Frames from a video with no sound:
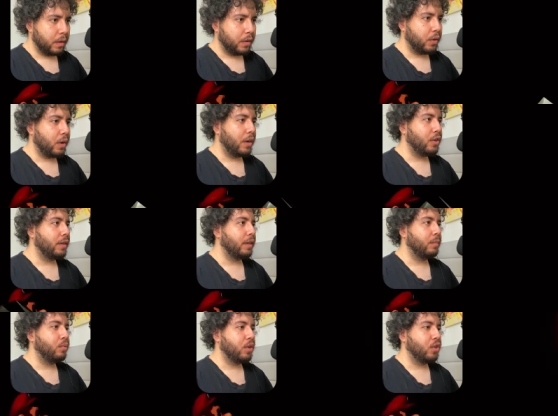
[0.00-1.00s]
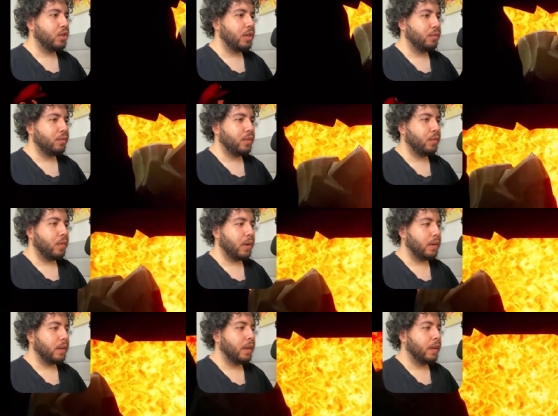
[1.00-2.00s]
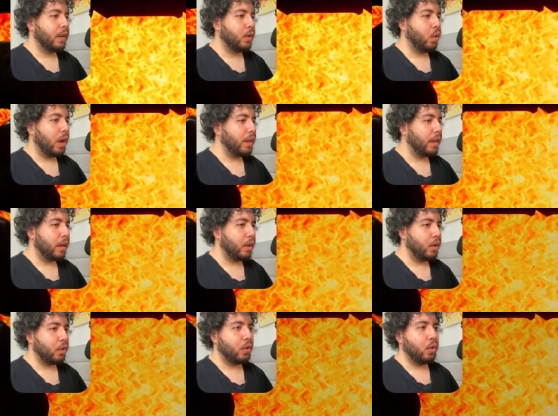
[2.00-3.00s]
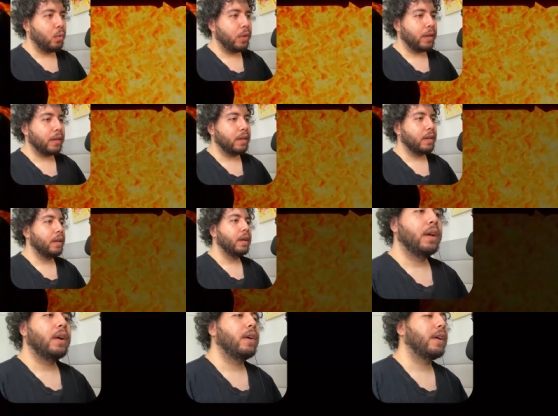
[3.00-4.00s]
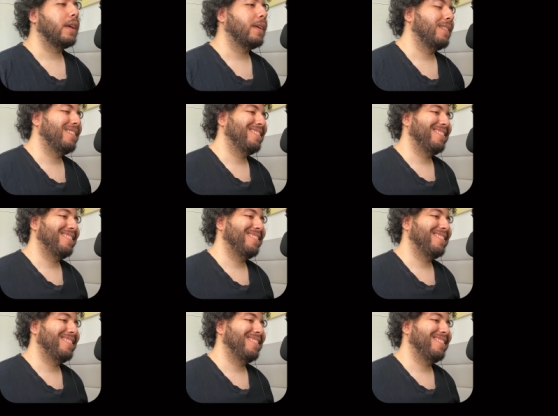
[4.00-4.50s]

So I just had to press shift one. I did not know that. Okay.